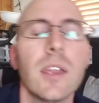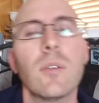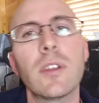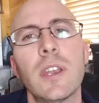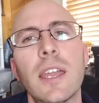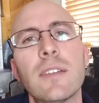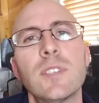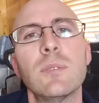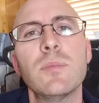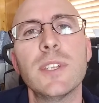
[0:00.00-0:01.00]
We're gonna have
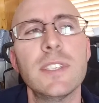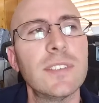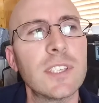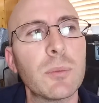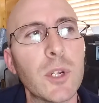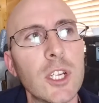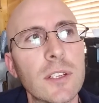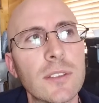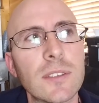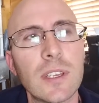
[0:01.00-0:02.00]
some pretty sick
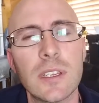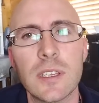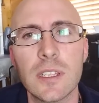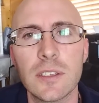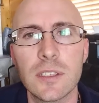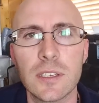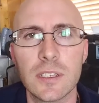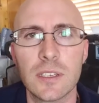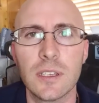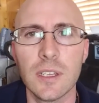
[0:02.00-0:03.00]
perks and
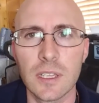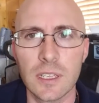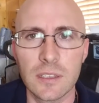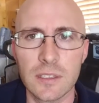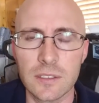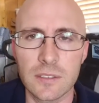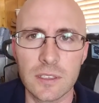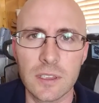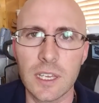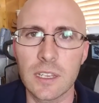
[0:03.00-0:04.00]
things
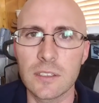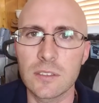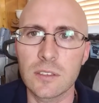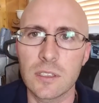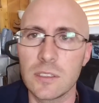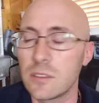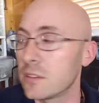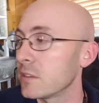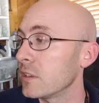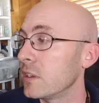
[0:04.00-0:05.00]
like that.
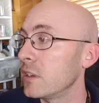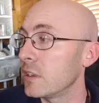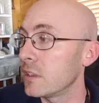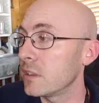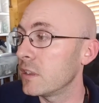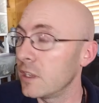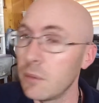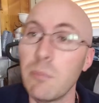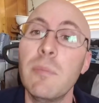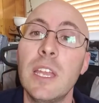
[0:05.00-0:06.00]
It's
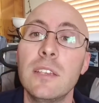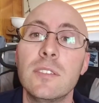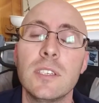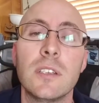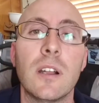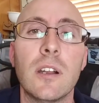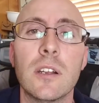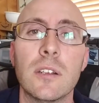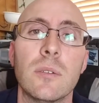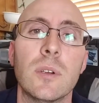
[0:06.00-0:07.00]
amazing
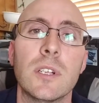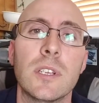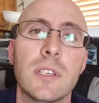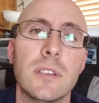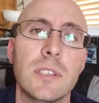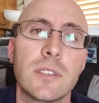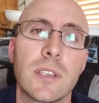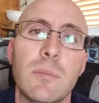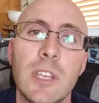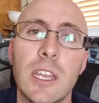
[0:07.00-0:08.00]
artwork is
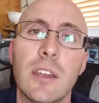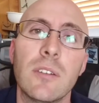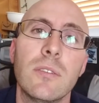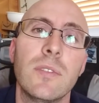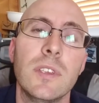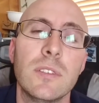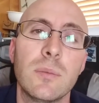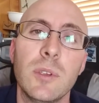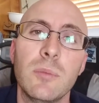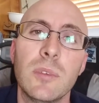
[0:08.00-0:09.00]
coming out of these
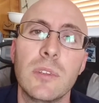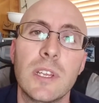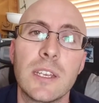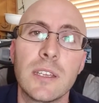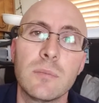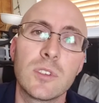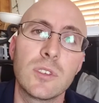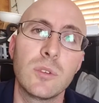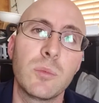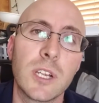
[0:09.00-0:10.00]
people, and I am
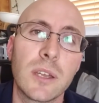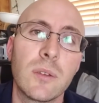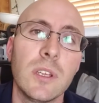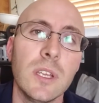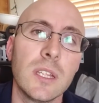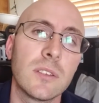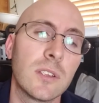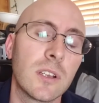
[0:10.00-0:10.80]
so proud to